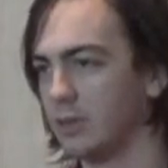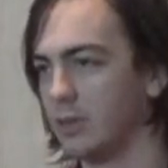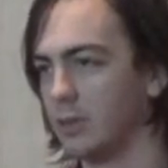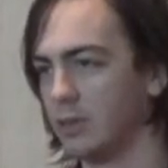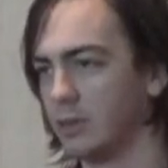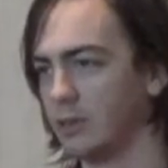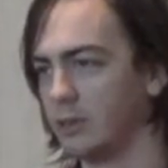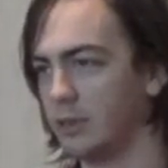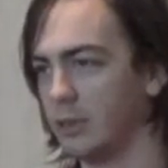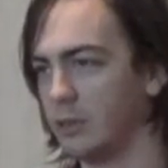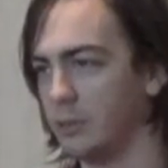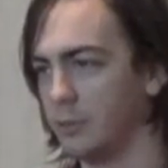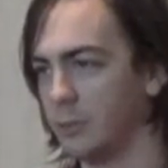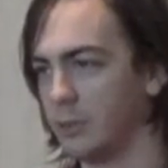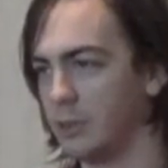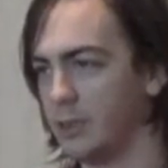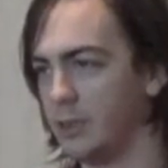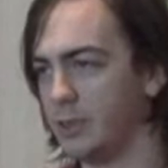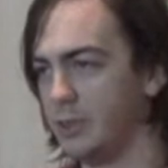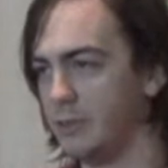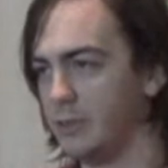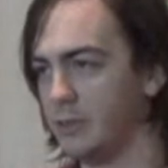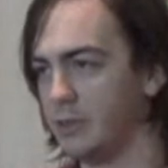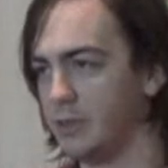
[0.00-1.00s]
So what you
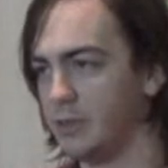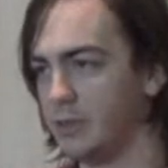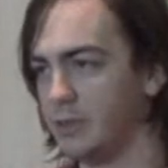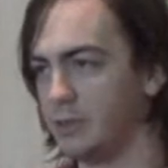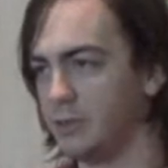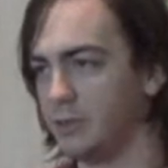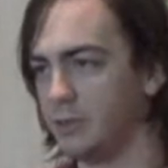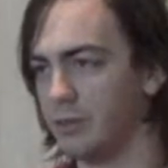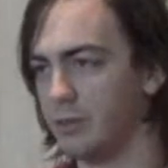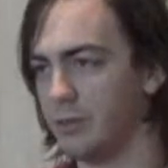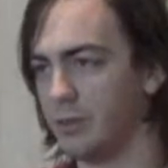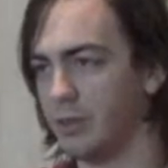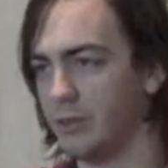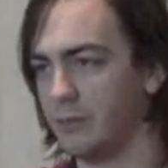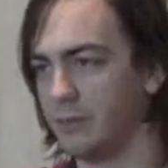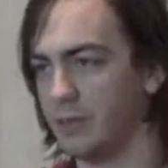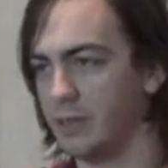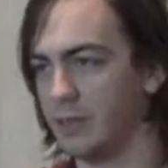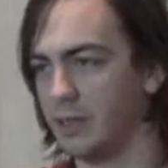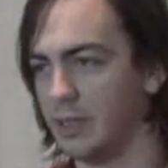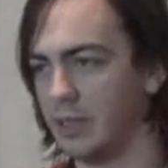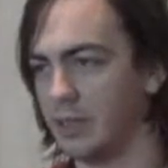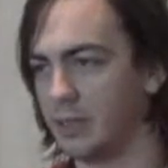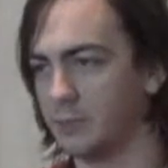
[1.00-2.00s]
do is you scoot over to
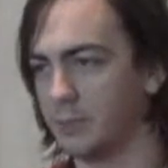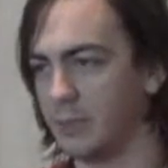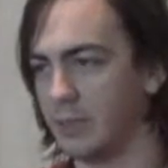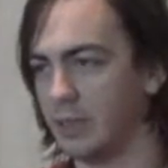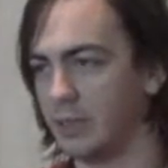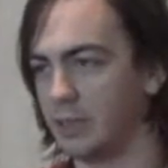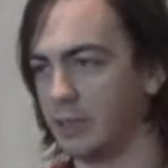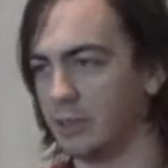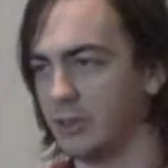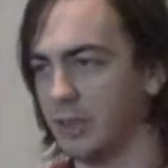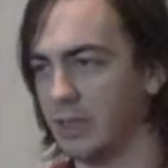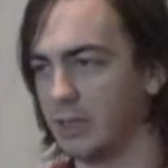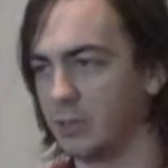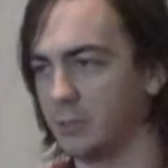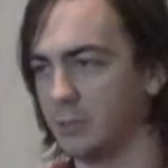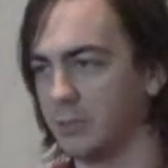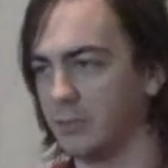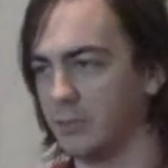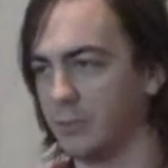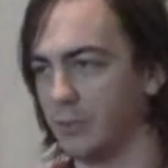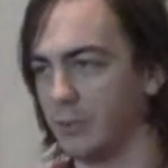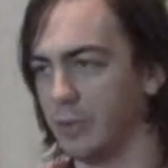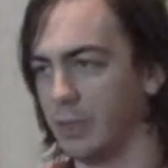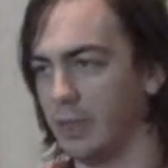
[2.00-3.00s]
the next patch of grass
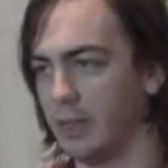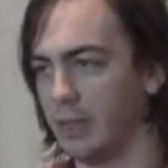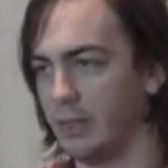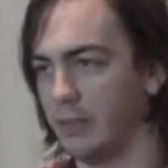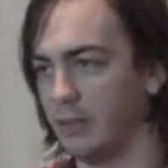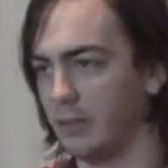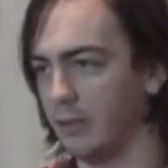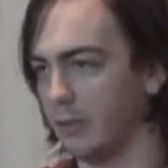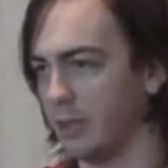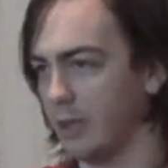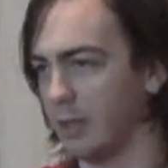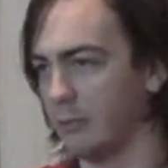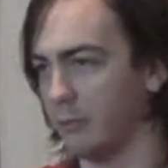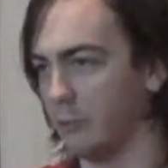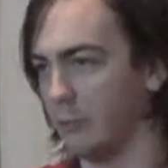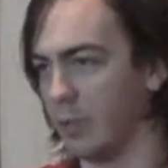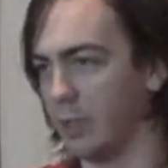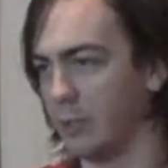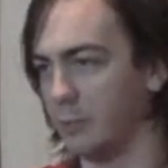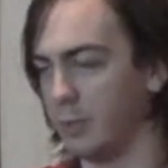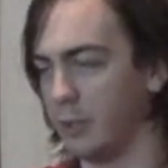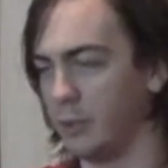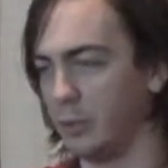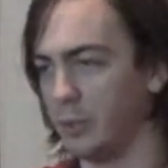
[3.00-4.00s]
before any
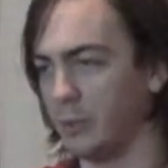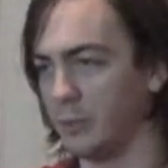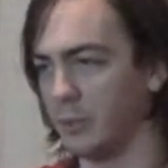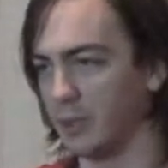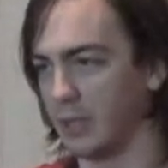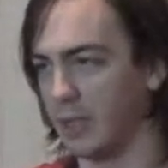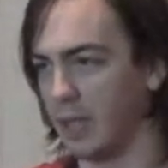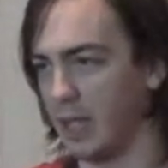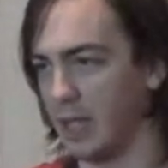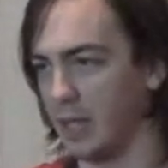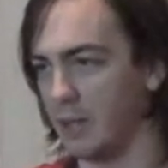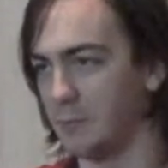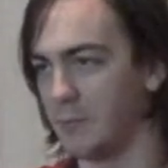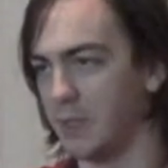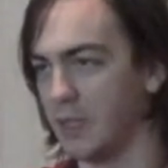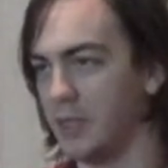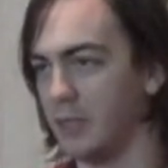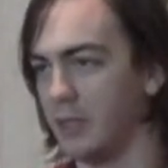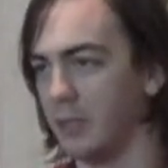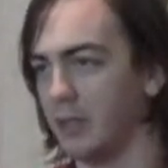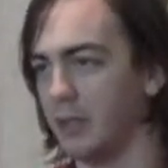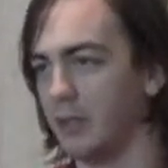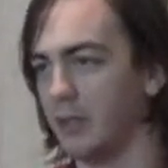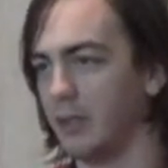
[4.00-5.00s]
wild Pokemon can
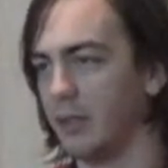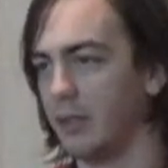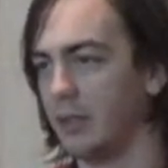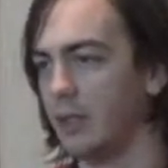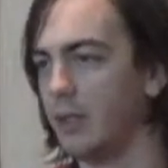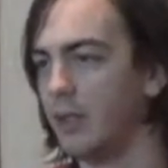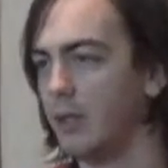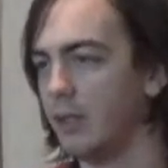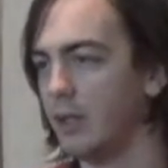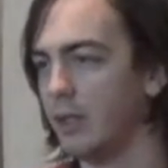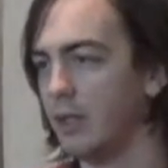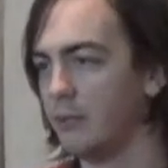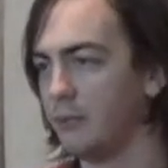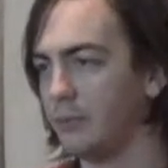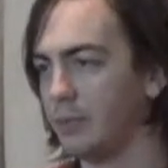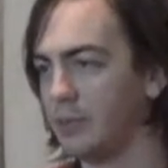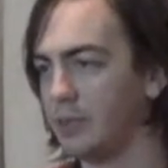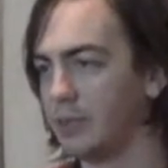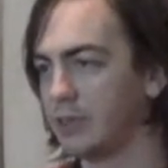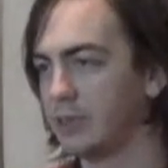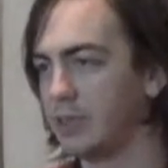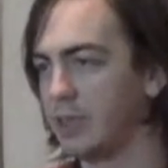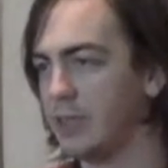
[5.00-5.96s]
appear. If we just